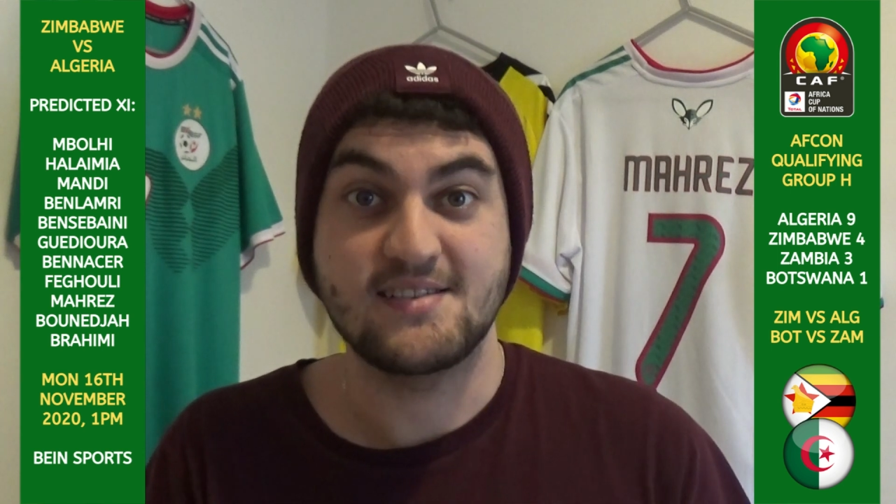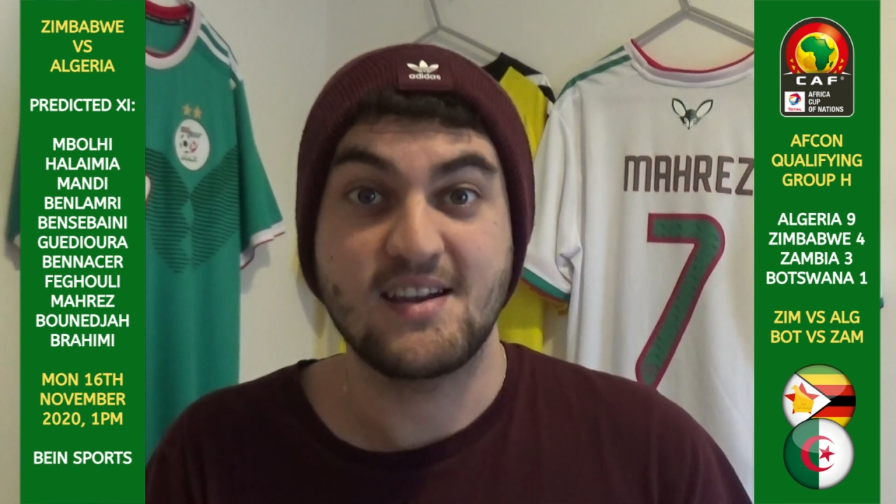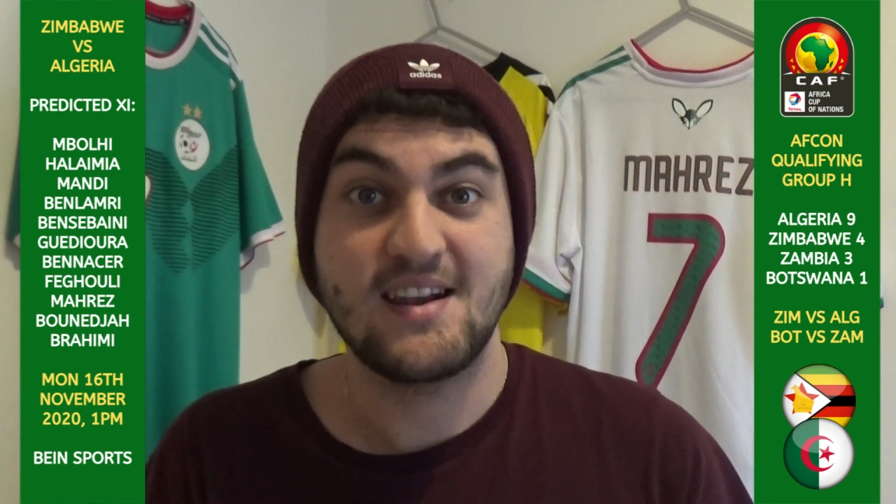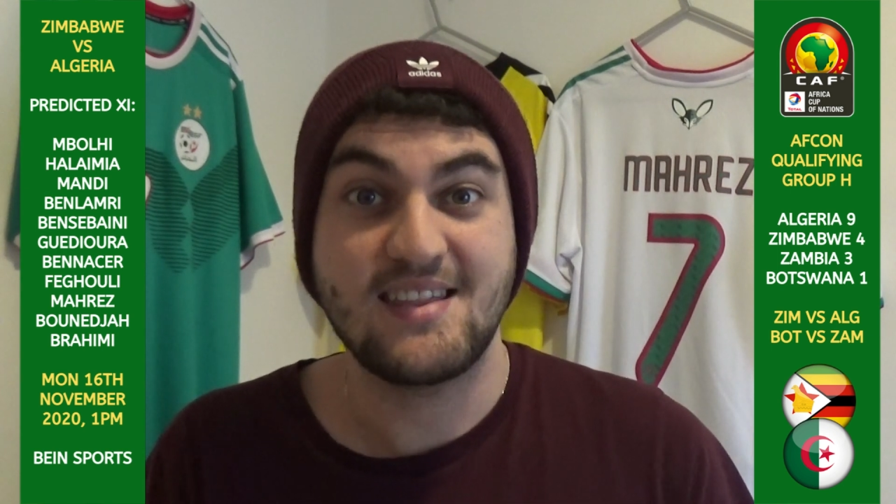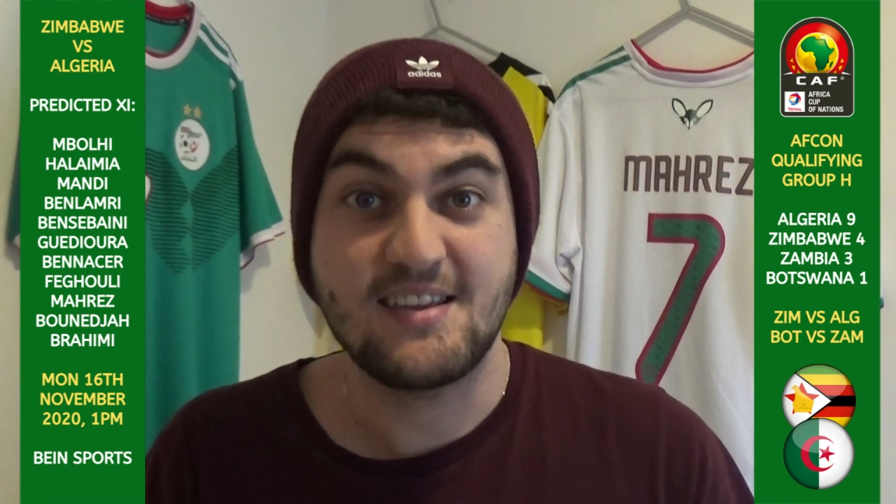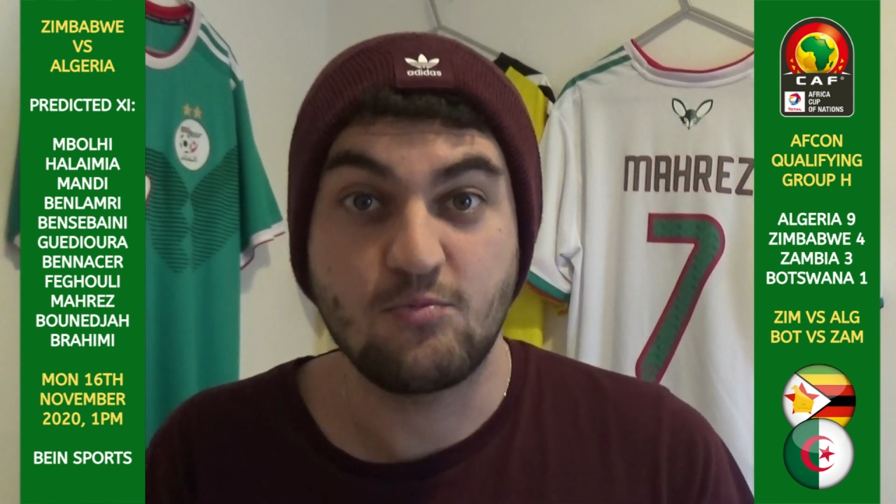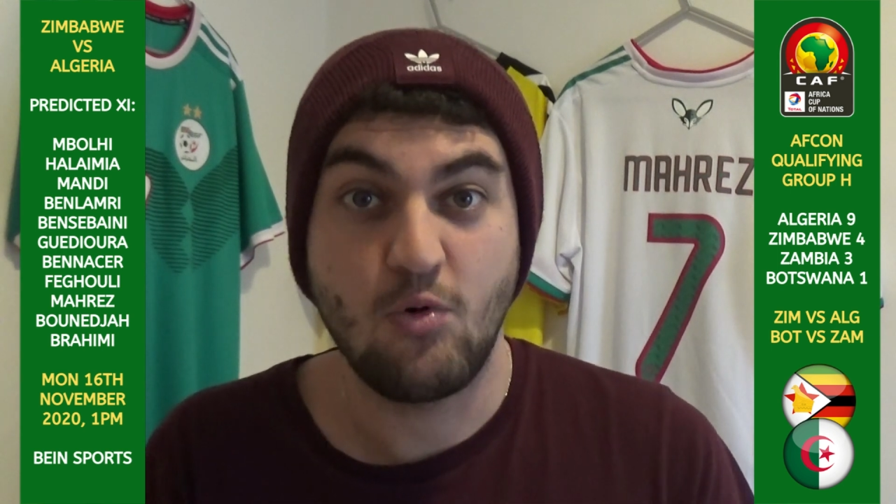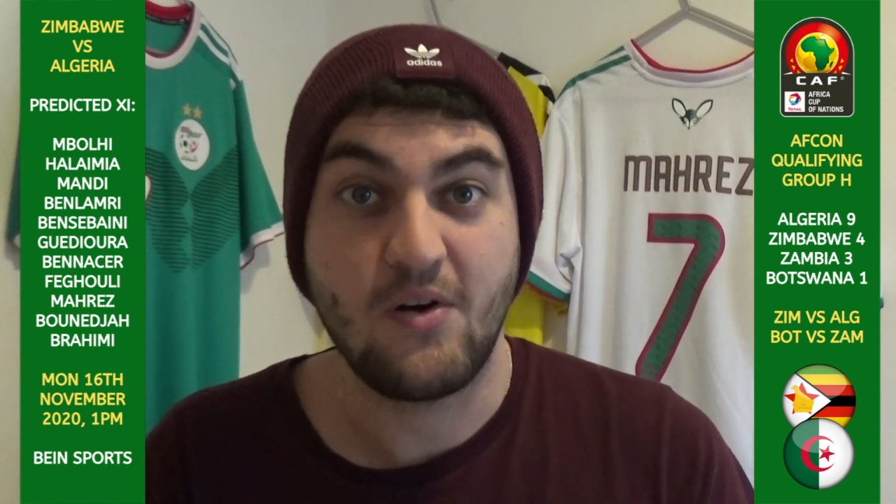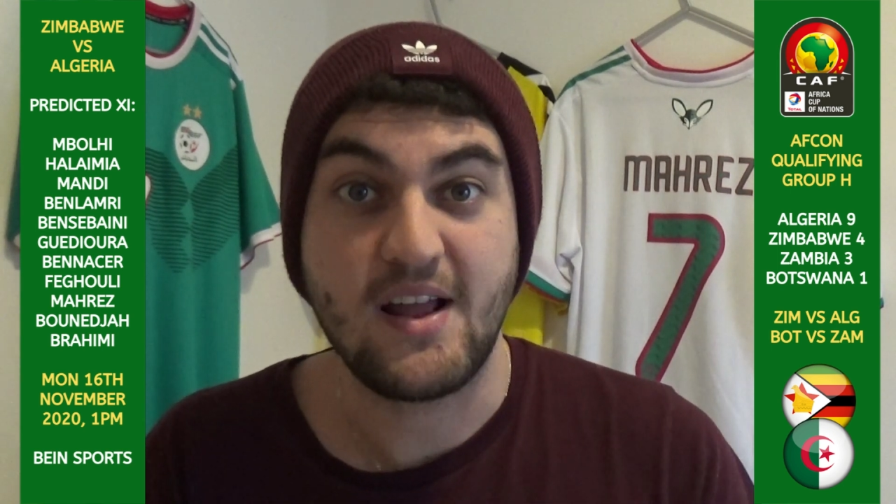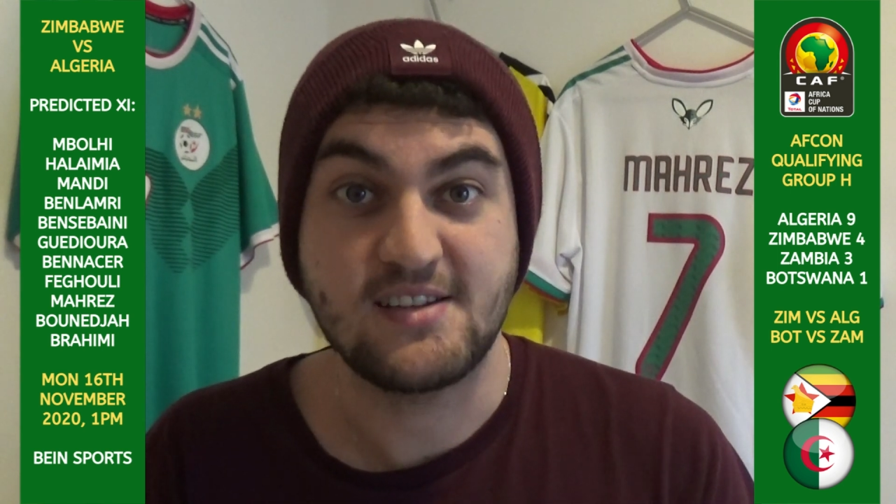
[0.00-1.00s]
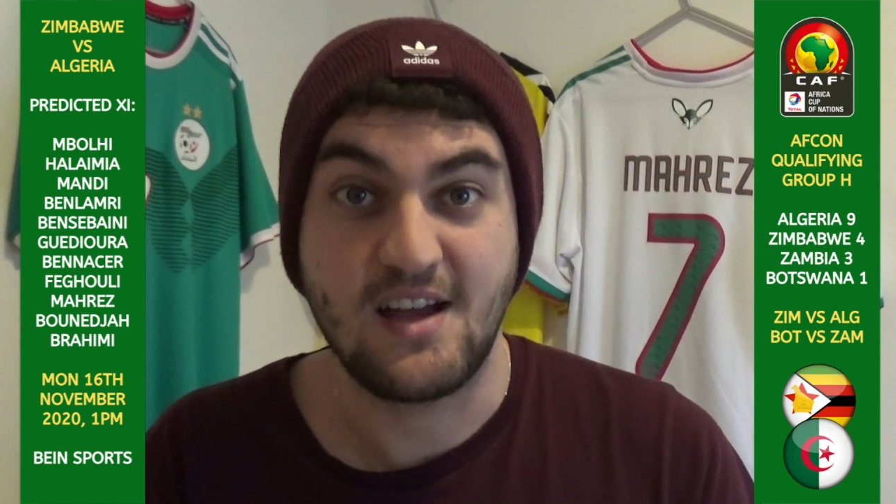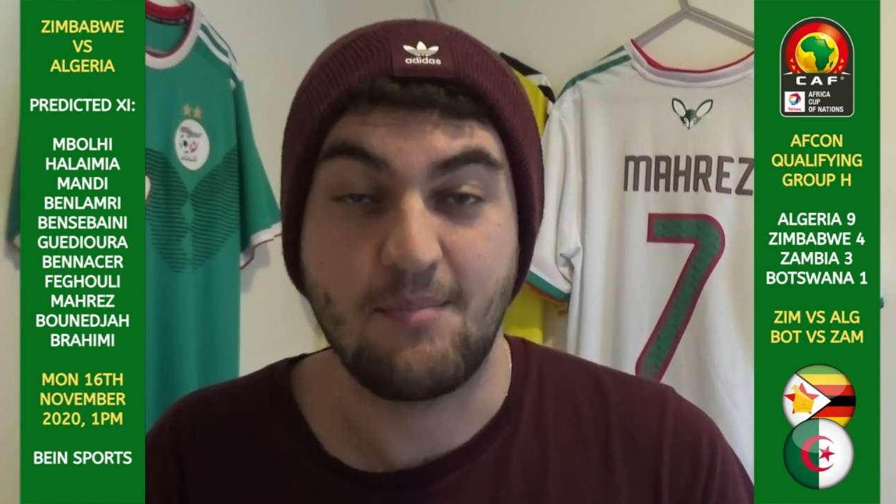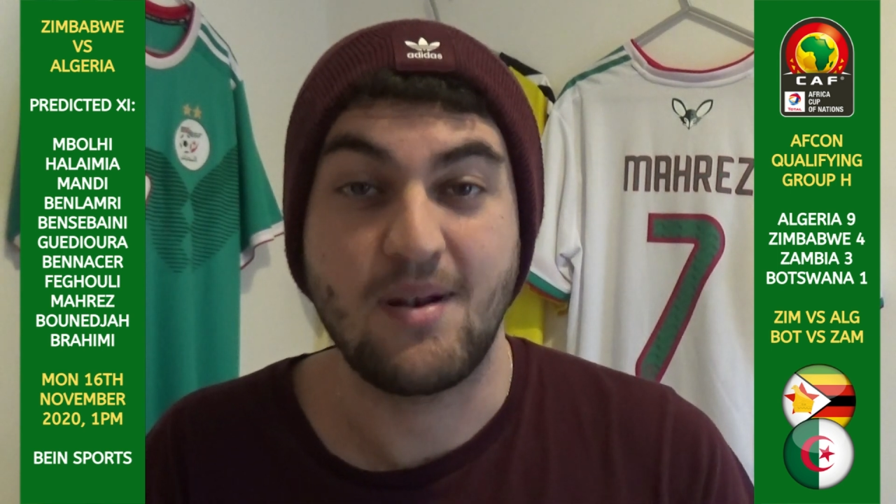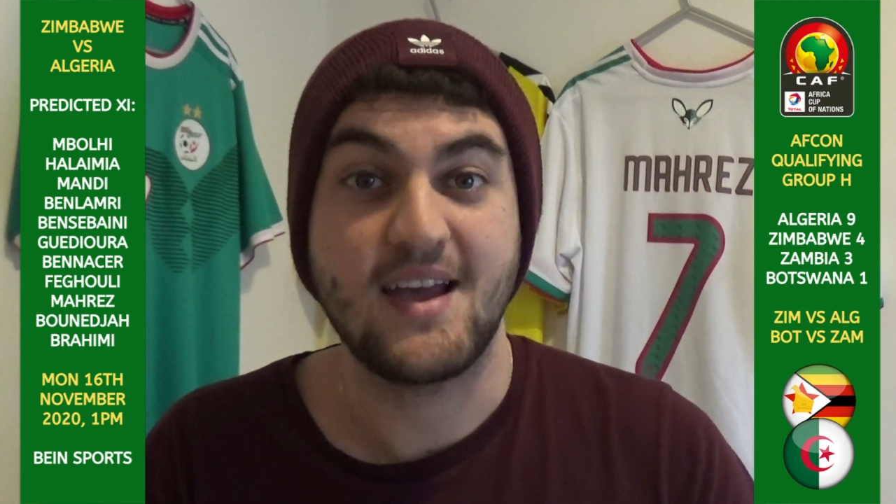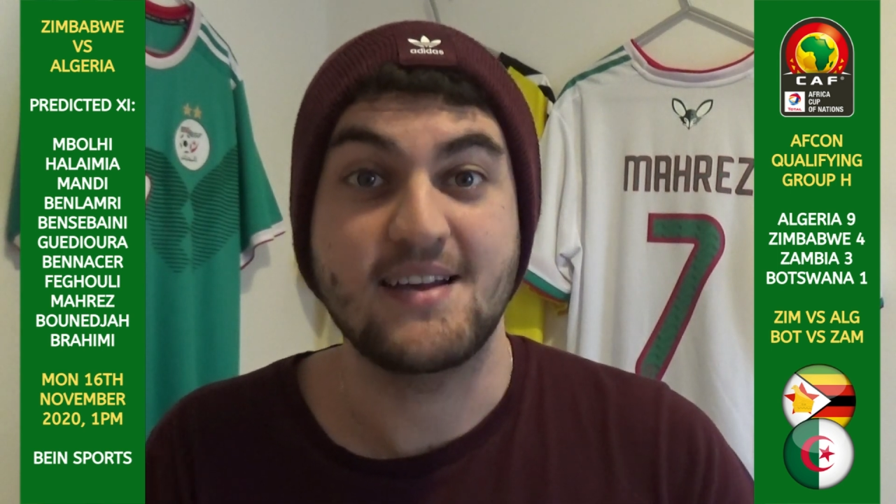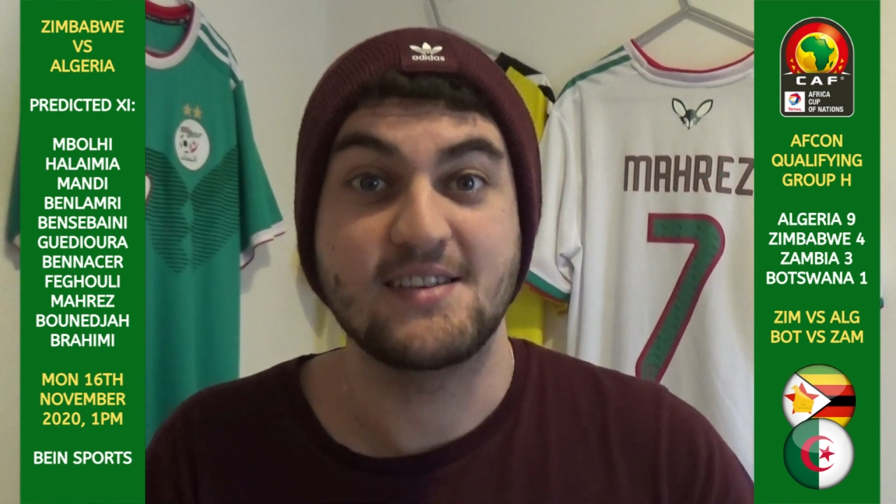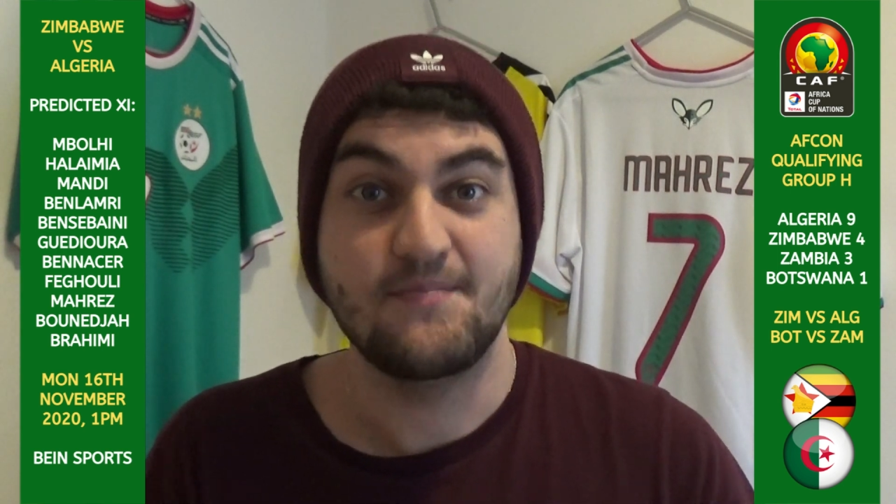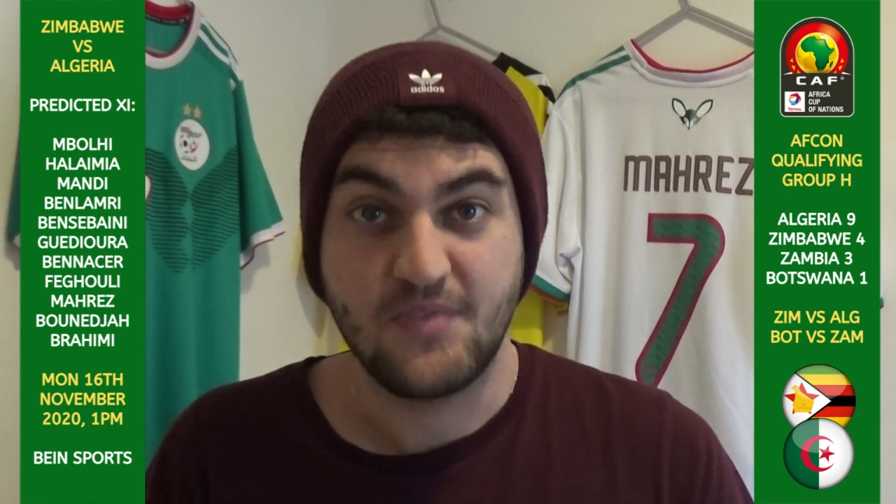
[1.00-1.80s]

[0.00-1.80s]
and you need these warrior type players